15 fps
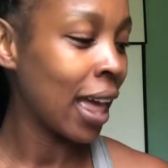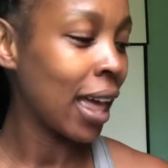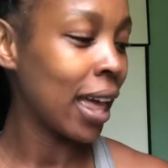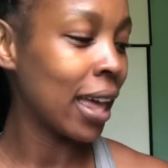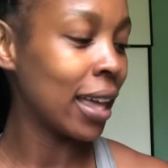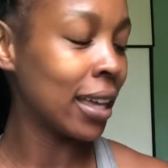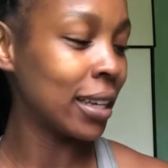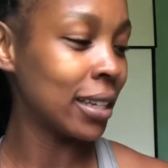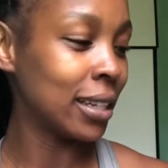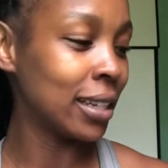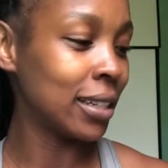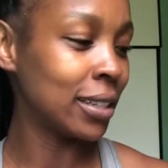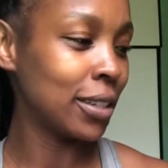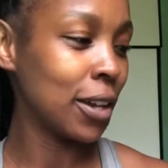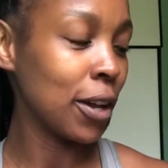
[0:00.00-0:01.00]
And
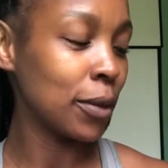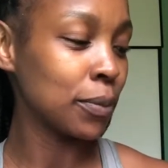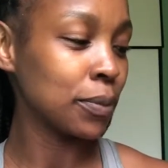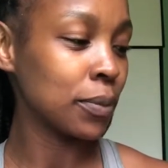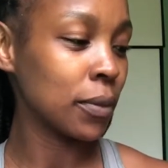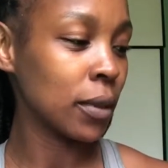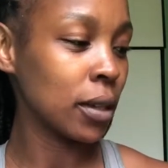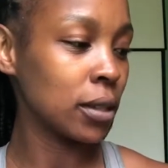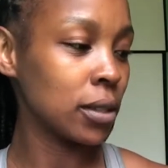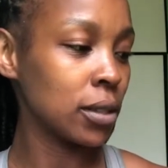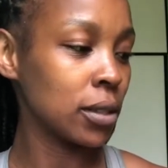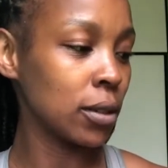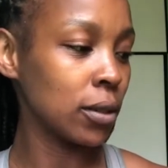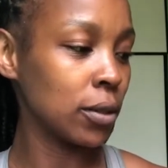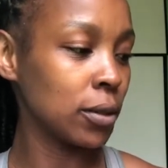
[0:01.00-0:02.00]
yeah,
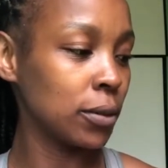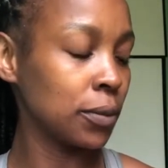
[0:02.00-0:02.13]
so